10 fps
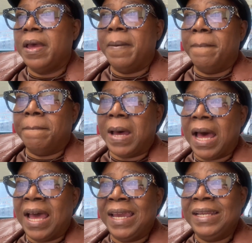
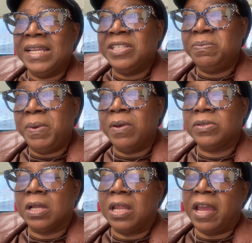mind, and
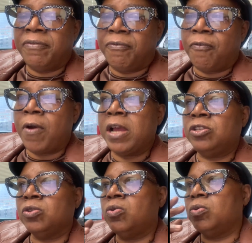spirits are like
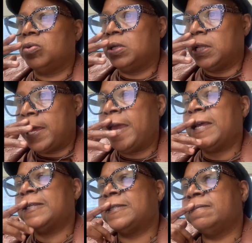fragile
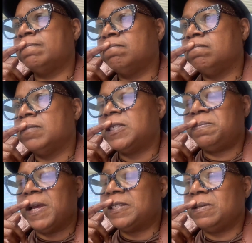glass,
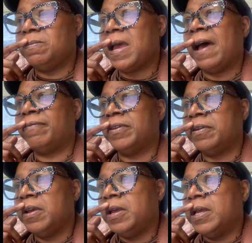especially after
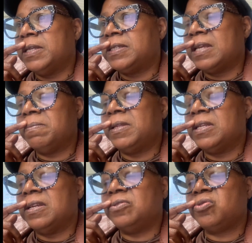
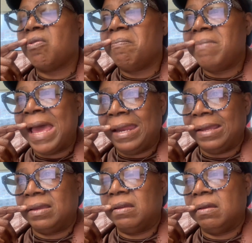something
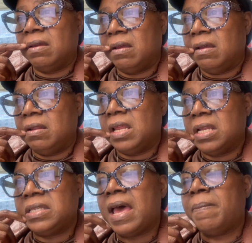traumatic that
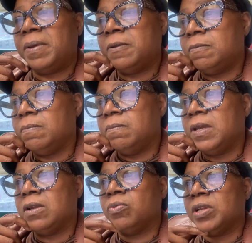has happened
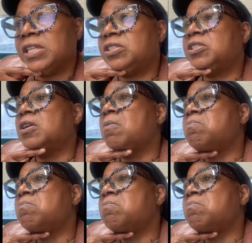in a relationship.